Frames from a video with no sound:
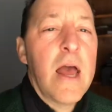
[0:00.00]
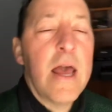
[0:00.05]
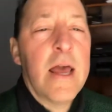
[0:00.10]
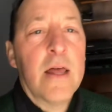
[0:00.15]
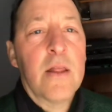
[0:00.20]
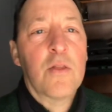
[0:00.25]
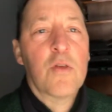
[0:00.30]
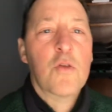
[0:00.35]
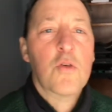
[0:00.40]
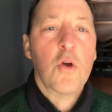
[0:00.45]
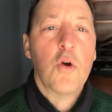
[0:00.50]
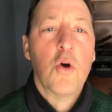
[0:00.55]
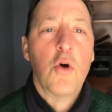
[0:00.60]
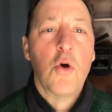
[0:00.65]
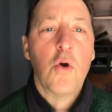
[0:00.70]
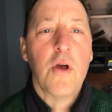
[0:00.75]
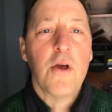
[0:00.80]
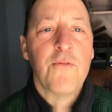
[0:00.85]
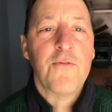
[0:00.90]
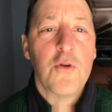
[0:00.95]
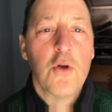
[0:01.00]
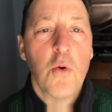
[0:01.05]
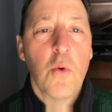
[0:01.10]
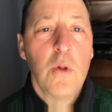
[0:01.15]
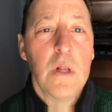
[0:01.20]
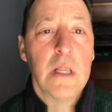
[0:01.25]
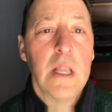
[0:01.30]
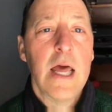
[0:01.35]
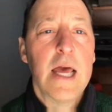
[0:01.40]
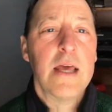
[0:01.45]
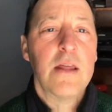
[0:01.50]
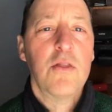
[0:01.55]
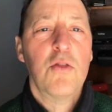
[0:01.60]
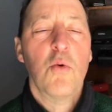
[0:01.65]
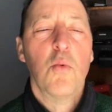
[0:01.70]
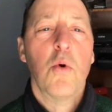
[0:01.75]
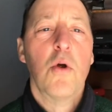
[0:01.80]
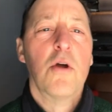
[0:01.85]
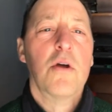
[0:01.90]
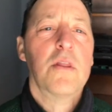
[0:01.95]
and so if you like the
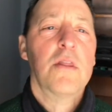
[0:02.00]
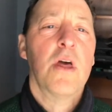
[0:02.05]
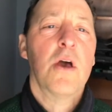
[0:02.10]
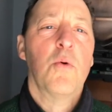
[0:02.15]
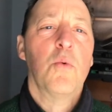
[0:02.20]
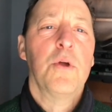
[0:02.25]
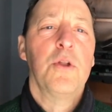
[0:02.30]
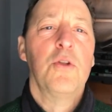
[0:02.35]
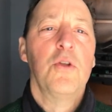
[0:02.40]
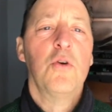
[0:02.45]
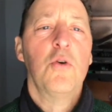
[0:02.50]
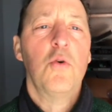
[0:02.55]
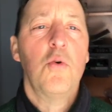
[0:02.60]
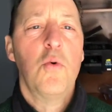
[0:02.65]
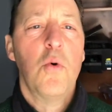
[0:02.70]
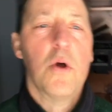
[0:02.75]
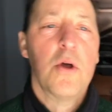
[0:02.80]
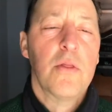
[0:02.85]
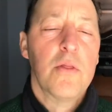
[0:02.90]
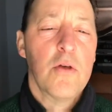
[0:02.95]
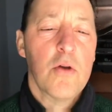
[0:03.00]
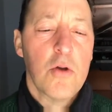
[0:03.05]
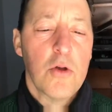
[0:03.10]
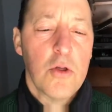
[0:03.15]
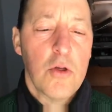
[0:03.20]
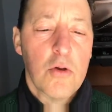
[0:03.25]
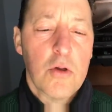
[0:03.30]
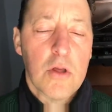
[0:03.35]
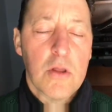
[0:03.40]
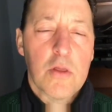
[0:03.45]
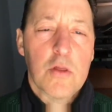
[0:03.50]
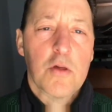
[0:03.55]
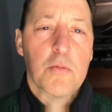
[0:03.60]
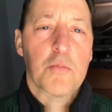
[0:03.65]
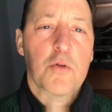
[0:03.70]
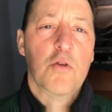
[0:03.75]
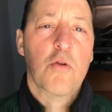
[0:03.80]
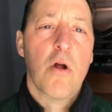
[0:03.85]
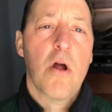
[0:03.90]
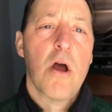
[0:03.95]
work that we do, there, you can
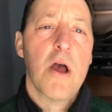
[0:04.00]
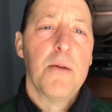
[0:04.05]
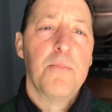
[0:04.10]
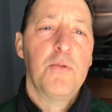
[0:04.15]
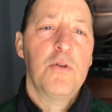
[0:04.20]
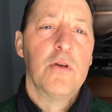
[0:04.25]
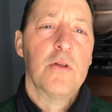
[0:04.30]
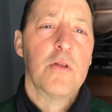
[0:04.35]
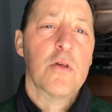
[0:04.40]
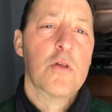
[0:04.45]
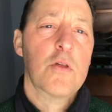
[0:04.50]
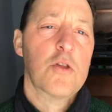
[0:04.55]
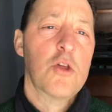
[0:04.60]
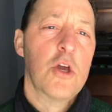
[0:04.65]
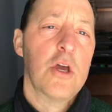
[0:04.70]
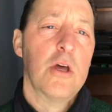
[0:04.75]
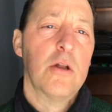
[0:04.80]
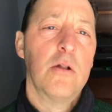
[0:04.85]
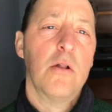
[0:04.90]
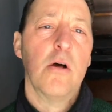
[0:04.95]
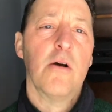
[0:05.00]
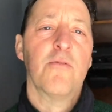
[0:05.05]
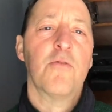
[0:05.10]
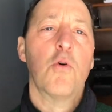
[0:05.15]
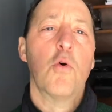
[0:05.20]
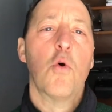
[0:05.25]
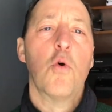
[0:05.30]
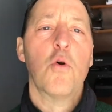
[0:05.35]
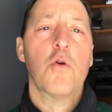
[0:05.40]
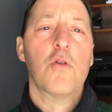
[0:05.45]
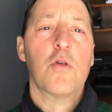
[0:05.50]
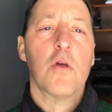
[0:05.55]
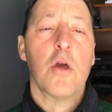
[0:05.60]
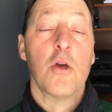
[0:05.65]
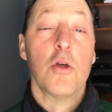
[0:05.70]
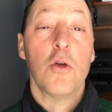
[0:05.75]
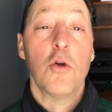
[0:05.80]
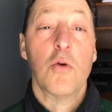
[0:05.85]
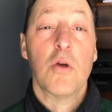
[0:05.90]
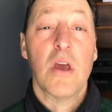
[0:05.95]
subscribe to this channel. Of course,
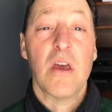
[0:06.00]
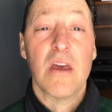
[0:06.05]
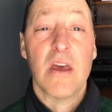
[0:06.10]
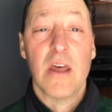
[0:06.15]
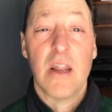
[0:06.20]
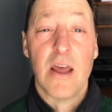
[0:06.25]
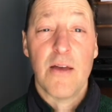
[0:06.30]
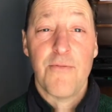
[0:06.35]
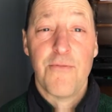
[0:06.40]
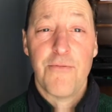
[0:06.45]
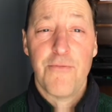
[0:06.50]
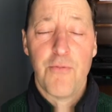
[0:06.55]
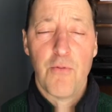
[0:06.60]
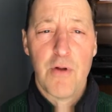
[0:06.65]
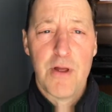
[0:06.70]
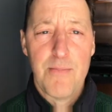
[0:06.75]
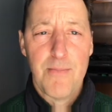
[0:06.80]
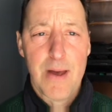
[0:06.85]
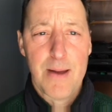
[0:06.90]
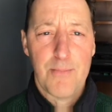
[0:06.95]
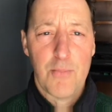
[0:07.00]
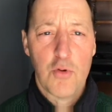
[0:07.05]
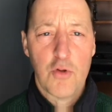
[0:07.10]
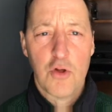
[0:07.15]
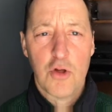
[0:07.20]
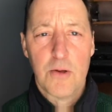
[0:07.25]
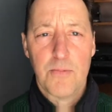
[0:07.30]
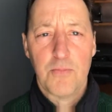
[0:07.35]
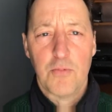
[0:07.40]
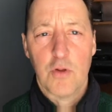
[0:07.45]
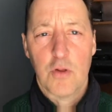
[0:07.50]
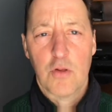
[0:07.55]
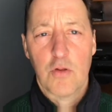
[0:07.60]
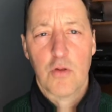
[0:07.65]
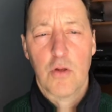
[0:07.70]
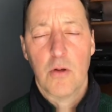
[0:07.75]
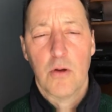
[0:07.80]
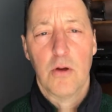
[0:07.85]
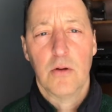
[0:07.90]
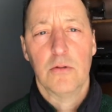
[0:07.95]
you can get a free membership.
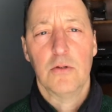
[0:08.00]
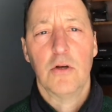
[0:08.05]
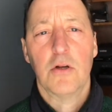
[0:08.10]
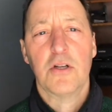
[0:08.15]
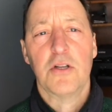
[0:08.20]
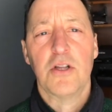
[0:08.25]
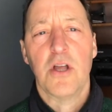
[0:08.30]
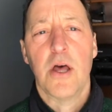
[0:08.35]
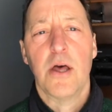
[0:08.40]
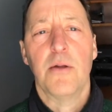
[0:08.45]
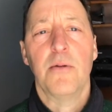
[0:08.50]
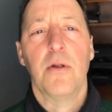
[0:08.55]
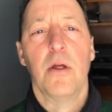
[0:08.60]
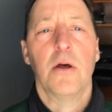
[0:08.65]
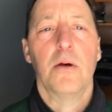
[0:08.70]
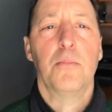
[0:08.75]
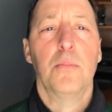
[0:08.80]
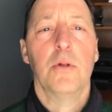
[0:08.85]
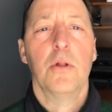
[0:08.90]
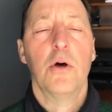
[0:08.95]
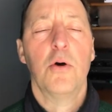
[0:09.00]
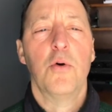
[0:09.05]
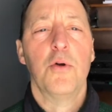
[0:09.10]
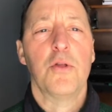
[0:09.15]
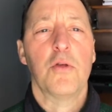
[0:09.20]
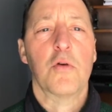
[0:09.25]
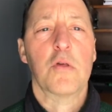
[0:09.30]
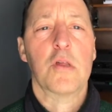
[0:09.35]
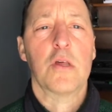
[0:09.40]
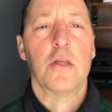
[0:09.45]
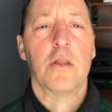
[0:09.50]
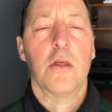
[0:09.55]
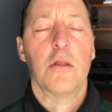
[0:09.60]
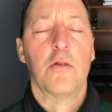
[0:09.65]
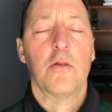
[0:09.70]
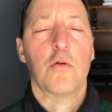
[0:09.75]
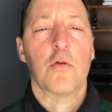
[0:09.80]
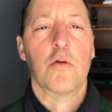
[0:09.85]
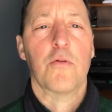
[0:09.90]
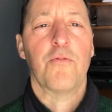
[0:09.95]
Just uh, look down uh, below and you'll see that
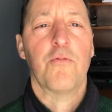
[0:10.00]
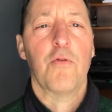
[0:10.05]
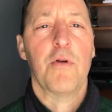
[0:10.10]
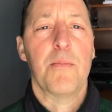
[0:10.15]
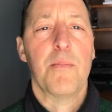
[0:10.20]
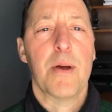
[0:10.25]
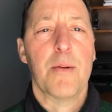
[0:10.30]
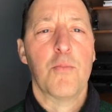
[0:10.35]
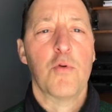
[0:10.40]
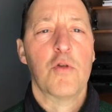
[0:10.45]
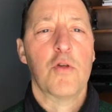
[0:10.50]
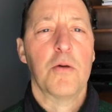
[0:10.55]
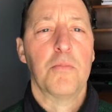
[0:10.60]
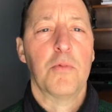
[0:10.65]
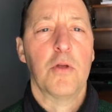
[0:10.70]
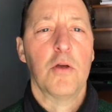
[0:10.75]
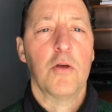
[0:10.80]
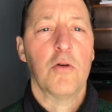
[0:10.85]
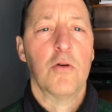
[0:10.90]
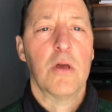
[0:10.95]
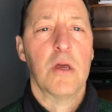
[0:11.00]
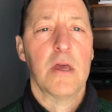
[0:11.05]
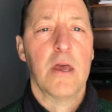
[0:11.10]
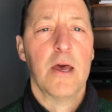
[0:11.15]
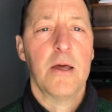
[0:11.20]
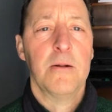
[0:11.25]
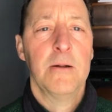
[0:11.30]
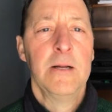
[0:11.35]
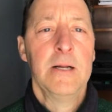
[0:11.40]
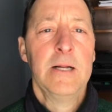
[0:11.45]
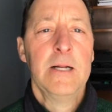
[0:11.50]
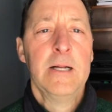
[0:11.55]
there's a free membership that you can get.